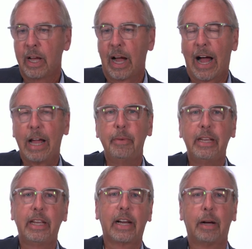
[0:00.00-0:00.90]
I
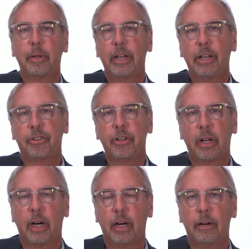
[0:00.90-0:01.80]
mean combination
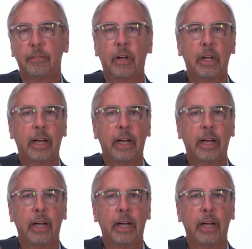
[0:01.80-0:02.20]
of